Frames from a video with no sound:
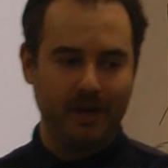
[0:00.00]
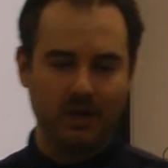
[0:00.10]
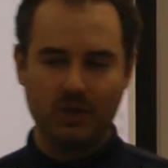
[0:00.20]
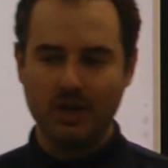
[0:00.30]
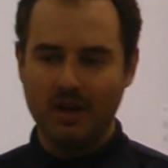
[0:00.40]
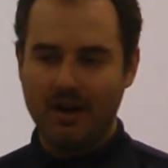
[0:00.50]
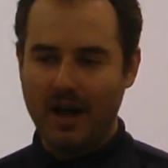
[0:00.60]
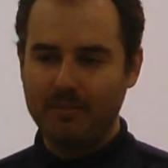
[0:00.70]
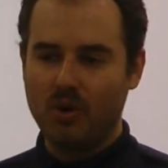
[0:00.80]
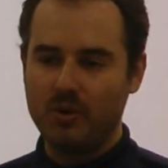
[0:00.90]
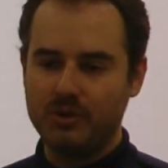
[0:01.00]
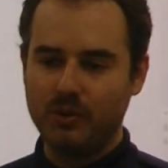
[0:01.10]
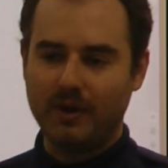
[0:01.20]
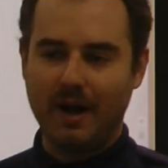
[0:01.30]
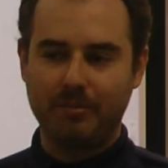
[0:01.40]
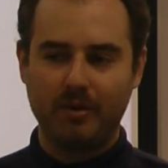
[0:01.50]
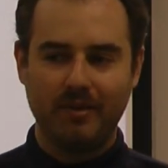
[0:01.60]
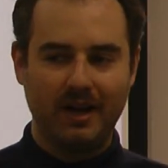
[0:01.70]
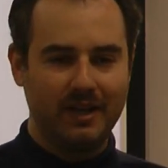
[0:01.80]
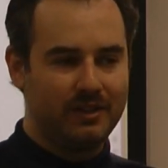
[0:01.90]
page, I'm going to
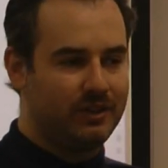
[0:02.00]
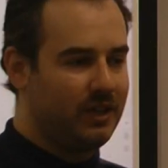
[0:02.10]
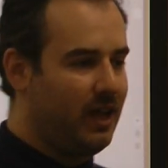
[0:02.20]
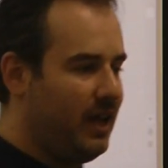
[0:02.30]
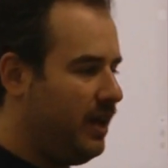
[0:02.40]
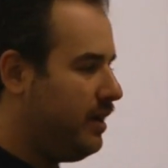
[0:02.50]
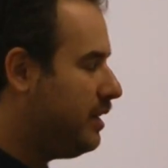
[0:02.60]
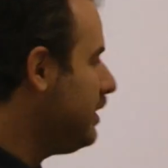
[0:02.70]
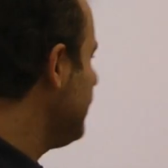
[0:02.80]
compromise a